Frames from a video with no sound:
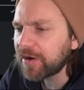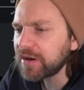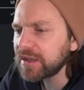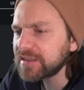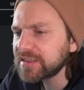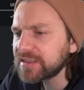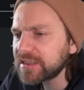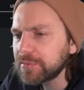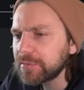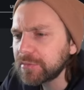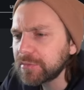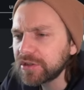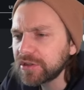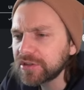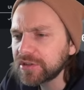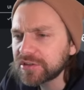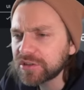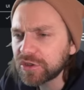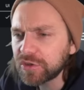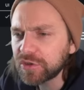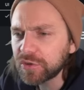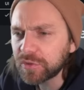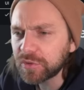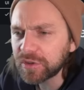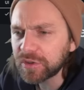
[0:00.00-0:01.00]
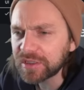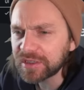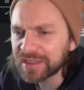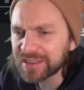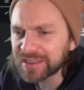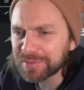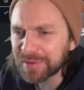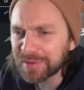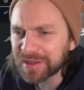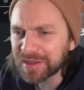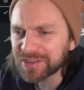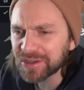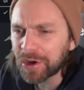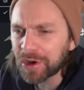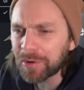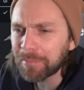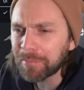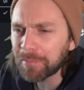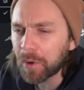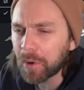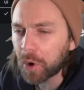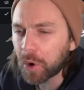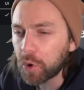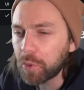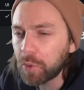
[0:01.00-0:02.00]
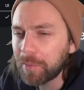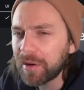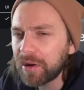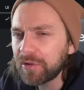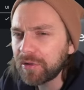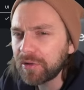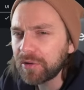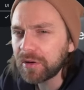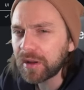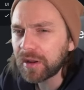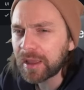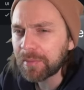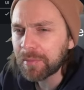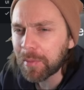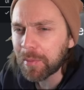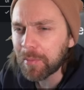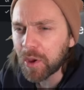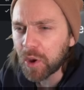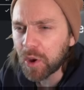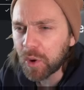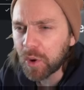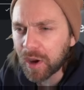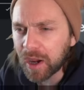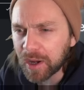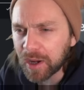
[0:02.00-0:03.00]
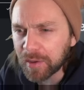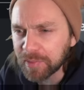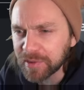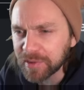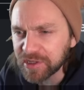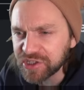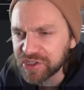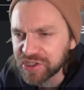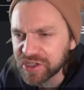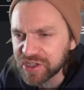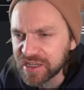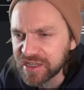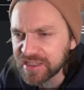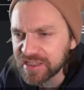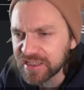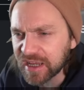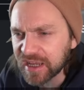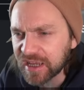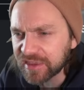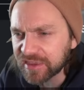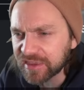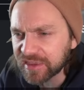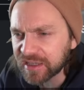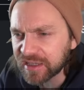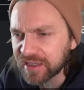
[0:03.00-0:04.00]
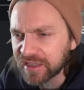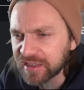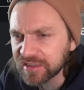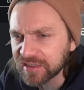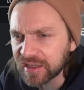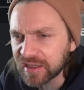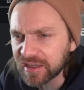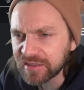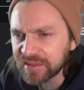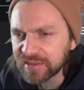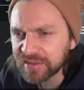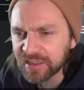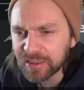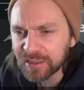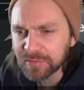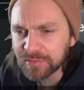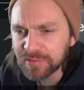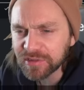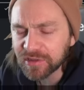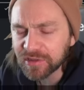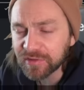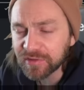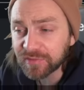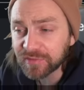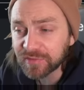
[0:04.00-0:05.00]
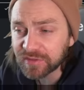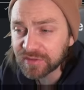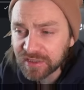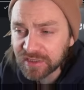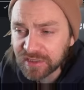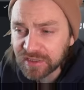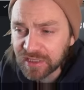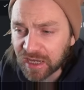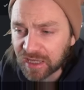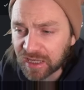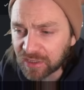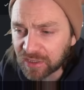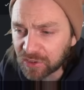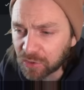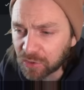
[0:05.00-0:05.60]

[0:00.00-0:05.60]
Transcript: similar to what you'd expect on mobile MMORPGs, I think, in terms of design and